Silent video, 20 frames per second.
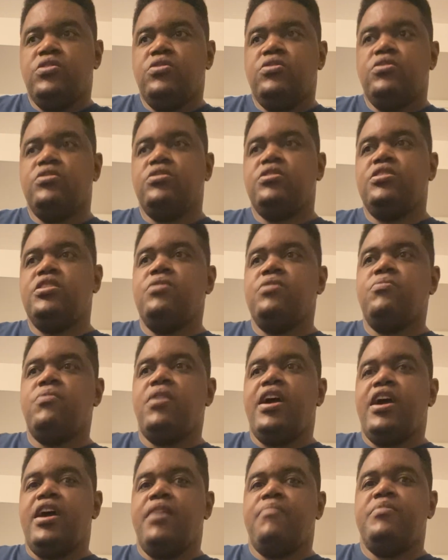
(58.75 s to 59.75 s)
going to see what
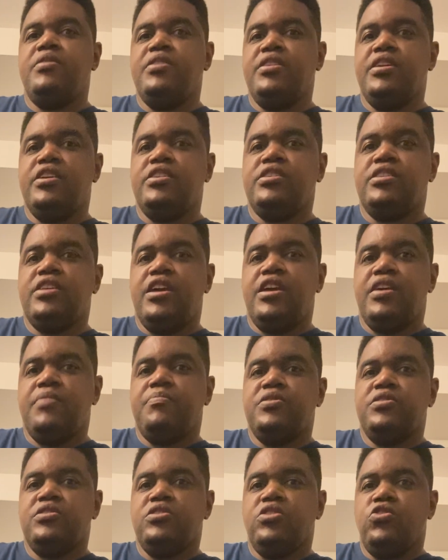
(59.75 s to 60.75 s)
happened next
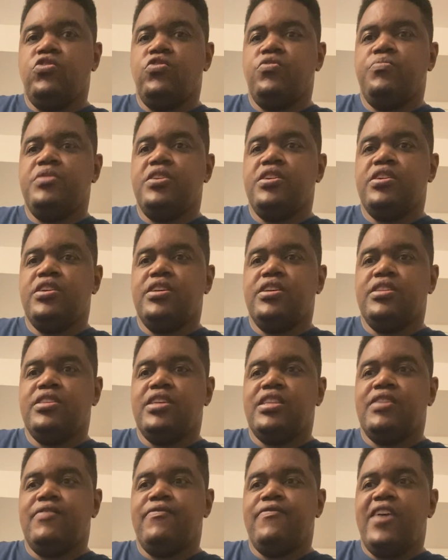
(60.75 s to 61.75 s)
episode, because
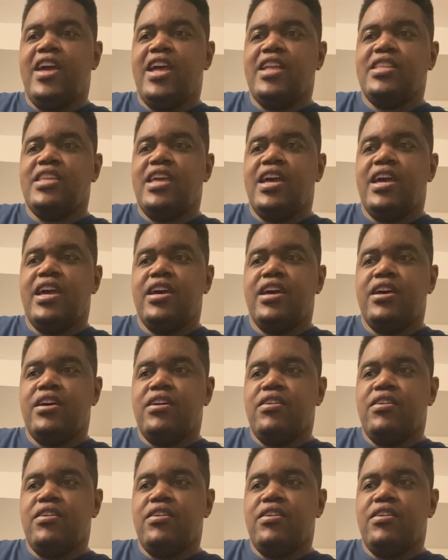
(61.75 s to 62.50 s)
at the fact that